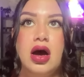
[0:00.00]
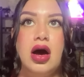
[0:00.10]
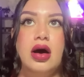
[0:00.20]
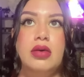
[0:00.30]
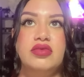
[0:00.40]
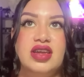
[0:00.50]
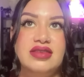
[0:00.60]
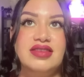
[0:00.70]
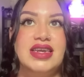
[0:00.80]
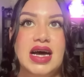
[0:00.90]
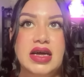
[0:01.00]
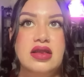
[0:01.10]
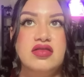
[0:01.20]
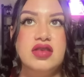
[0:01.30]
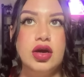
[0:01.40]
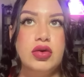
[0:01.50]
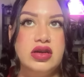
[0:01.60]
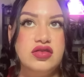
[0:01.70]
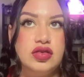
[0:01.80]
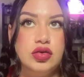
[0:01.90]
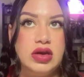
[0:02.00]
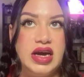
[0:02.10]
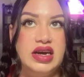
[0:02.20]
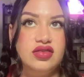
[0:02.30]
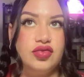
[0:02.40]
Today's the 9th. So in 2 days